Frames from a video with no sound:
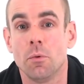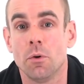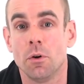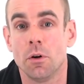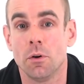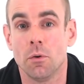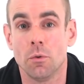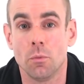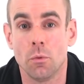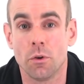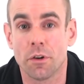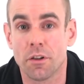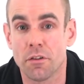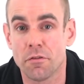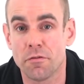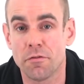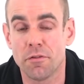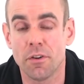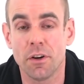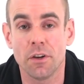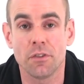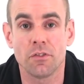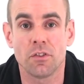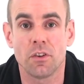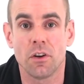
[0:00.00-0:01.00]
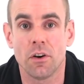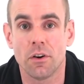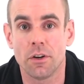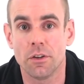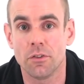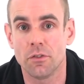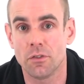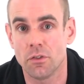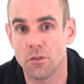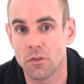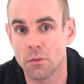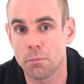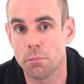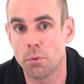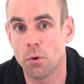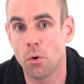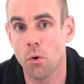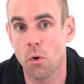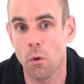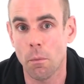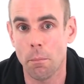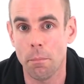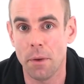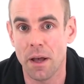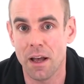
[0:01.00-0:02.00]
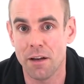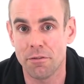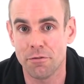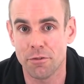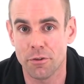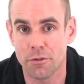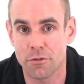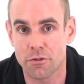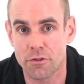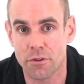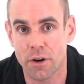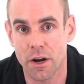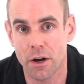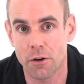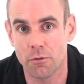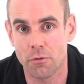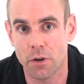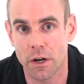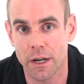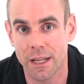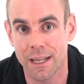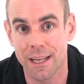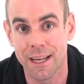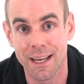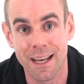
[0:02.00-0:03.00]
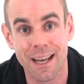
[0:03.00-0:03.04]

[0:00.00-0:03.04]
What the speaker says: were one of the first guys to support barefoot trail running,